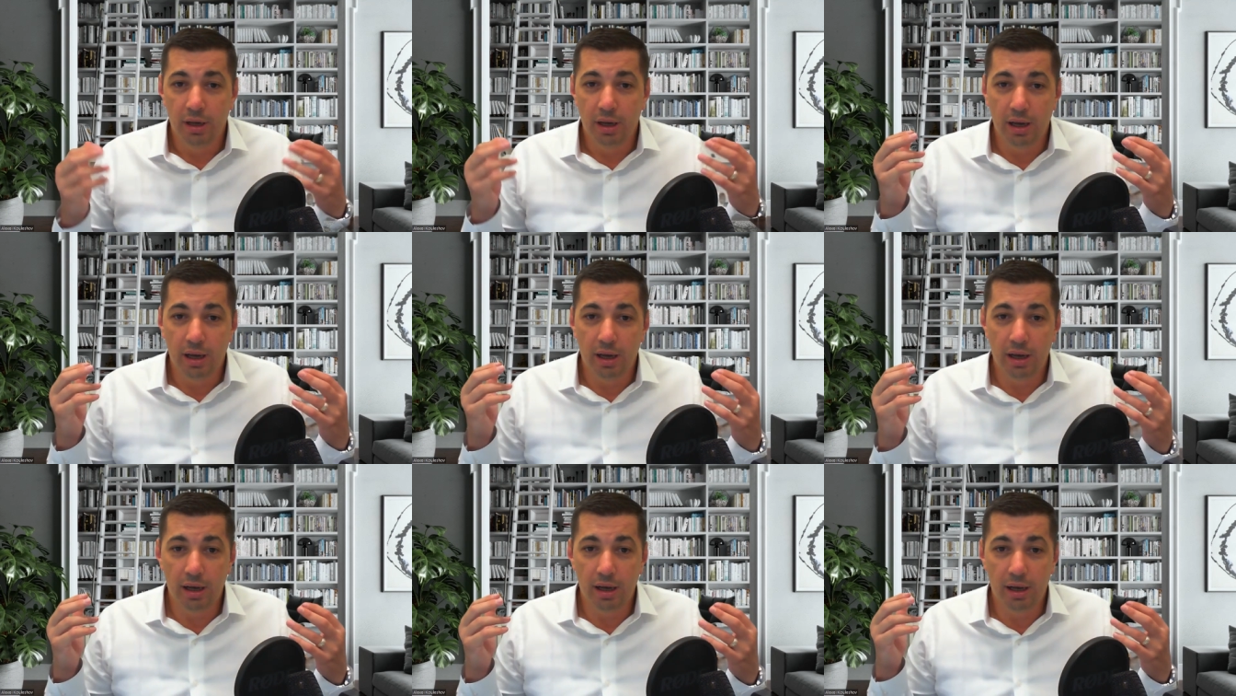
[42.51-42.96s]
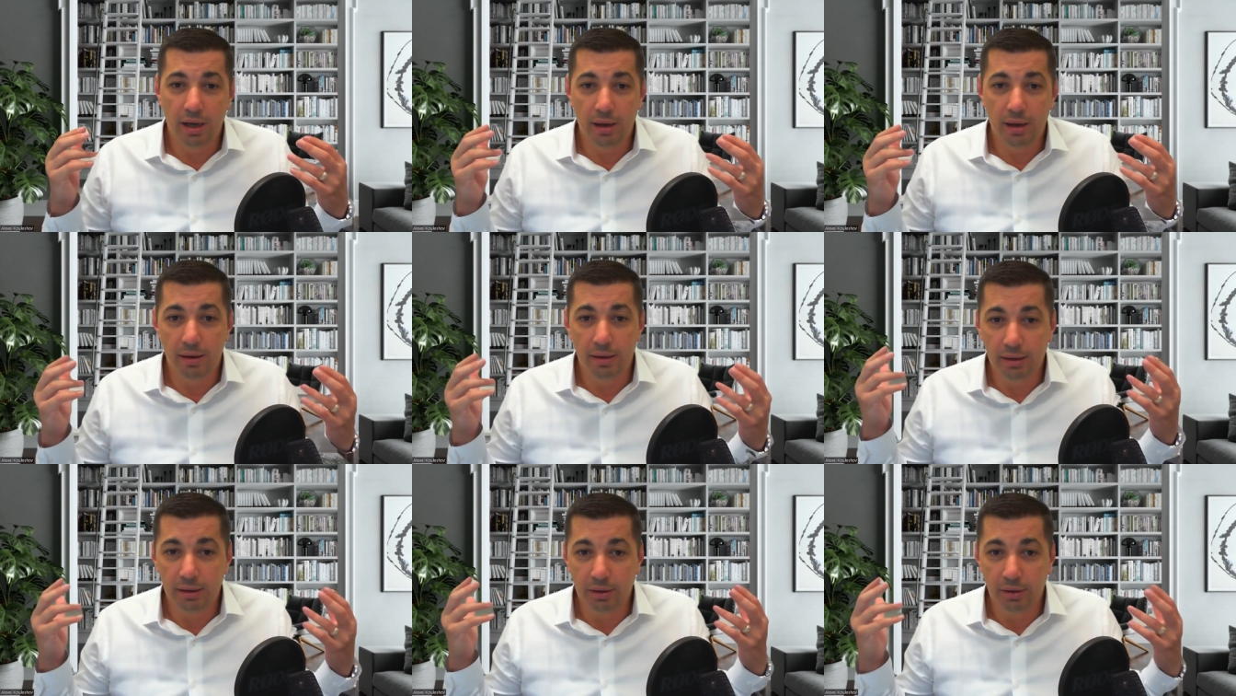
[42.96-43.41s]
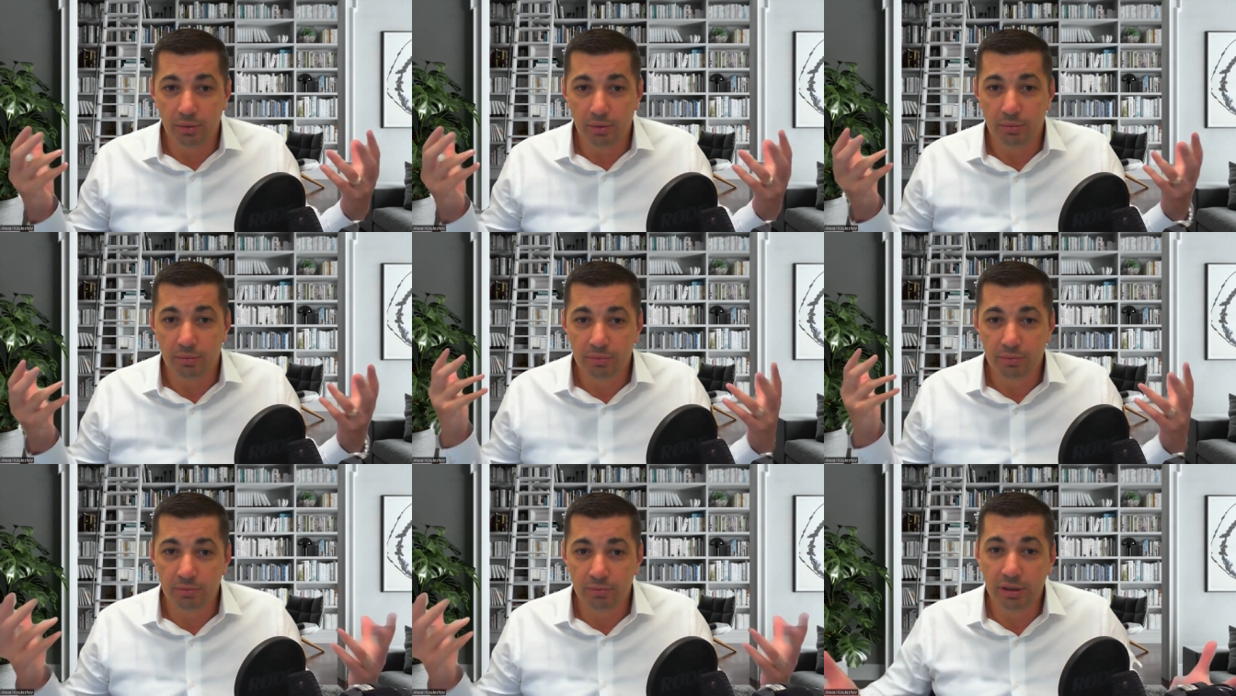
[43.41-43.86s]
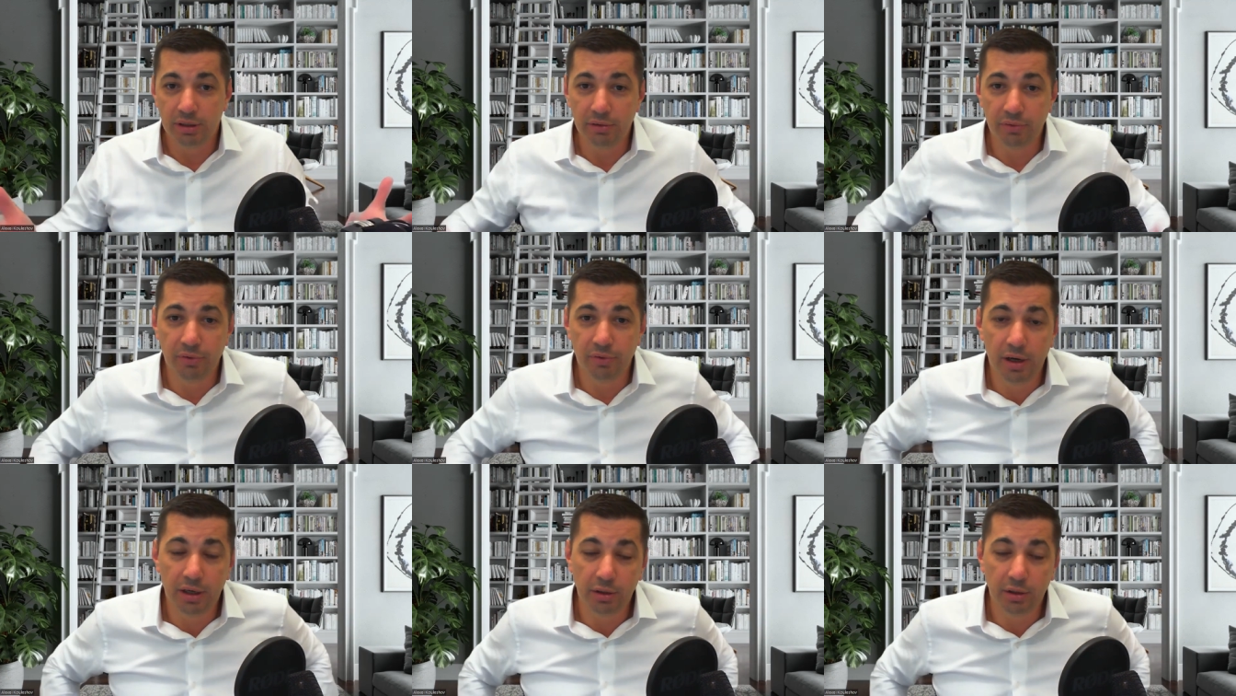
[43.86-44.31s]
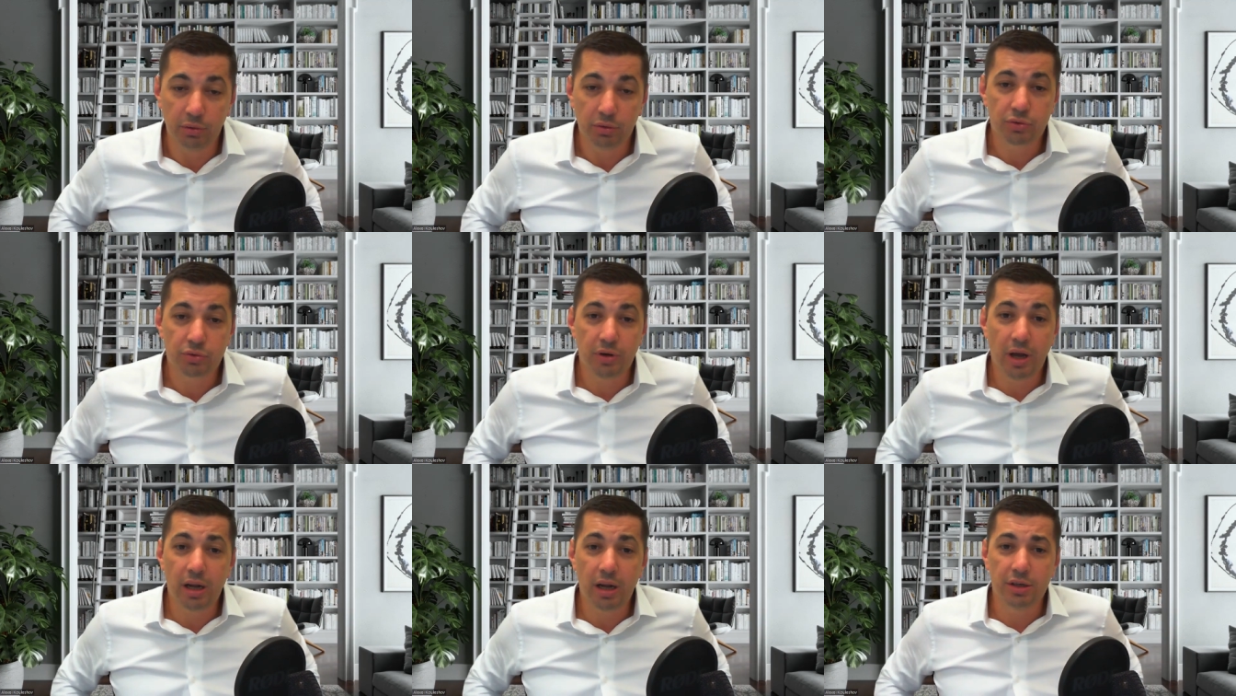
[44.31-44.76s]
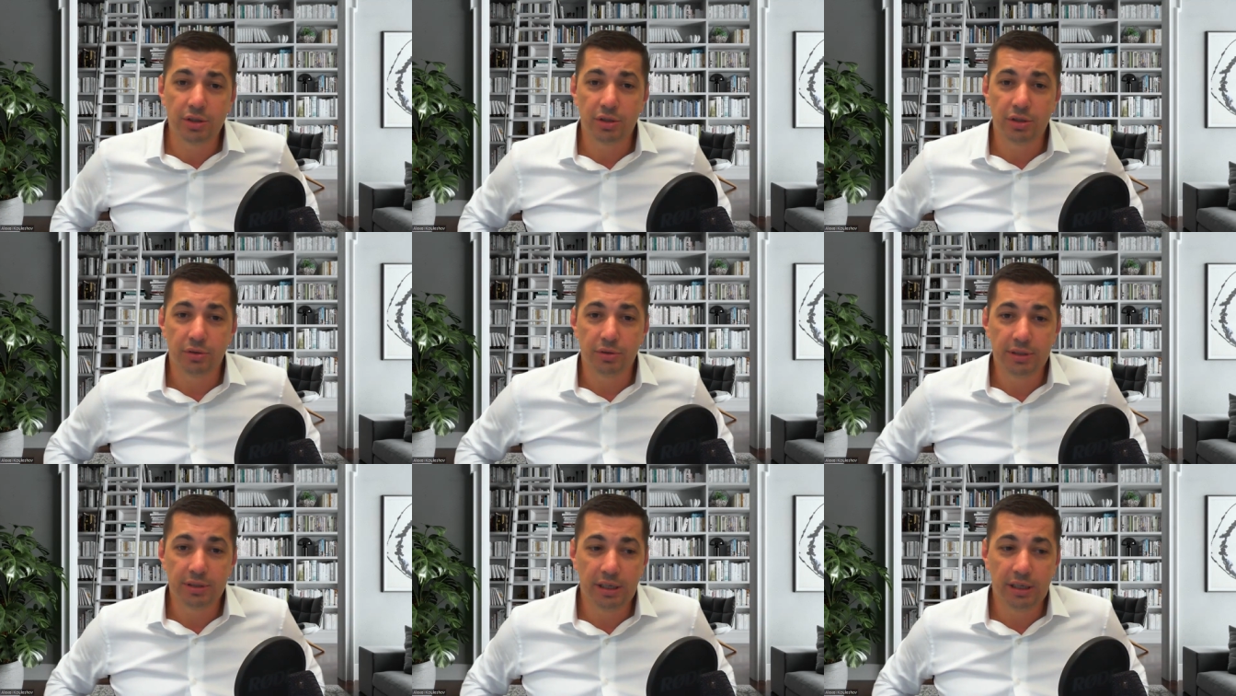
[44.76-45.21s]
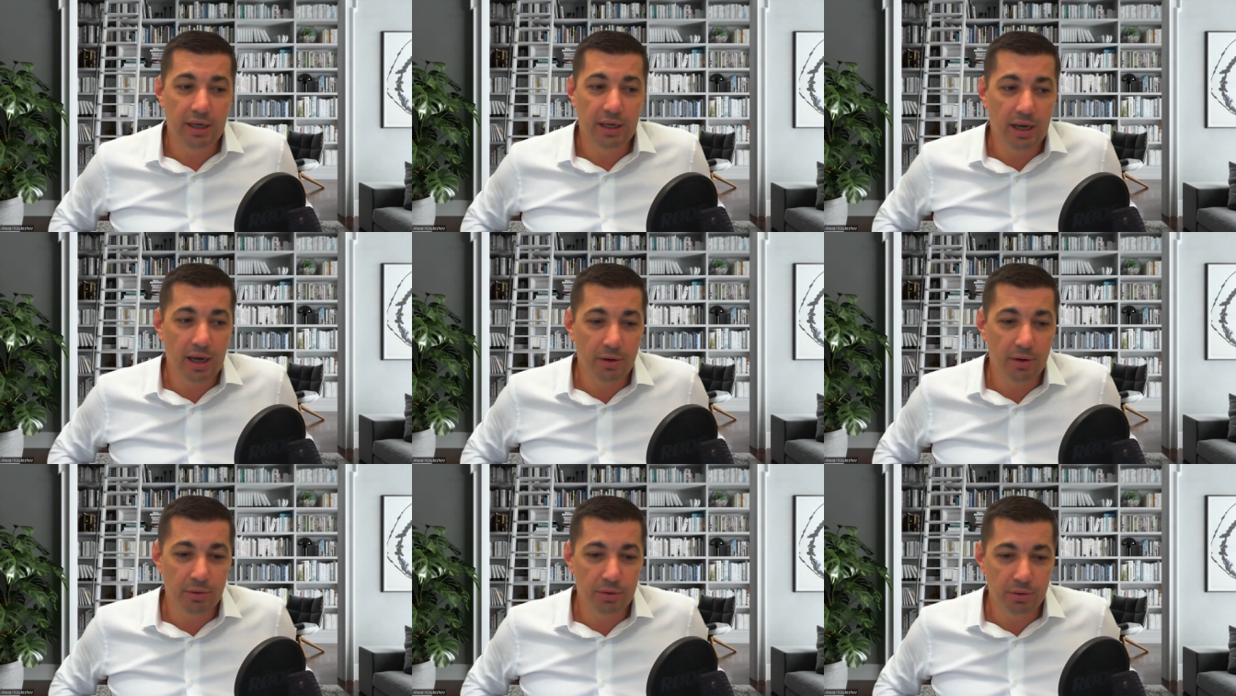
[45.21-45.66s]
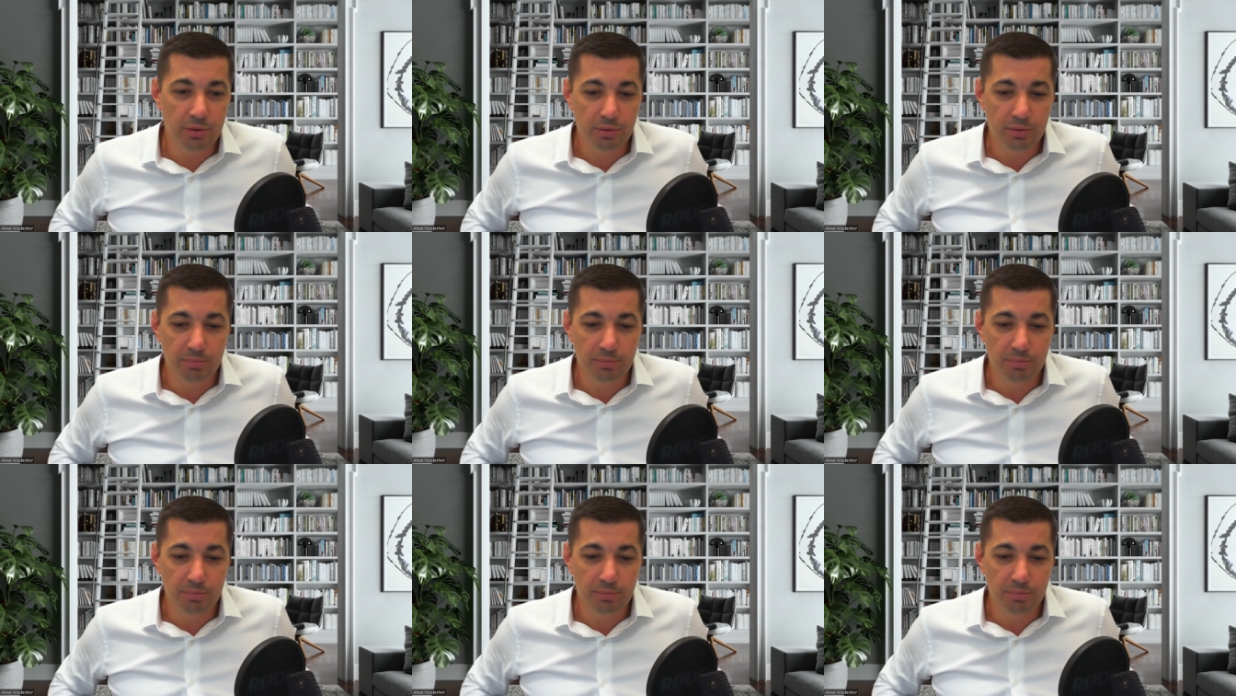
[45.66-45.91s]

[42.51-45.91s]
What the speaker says: redefining your strategy or seeing how you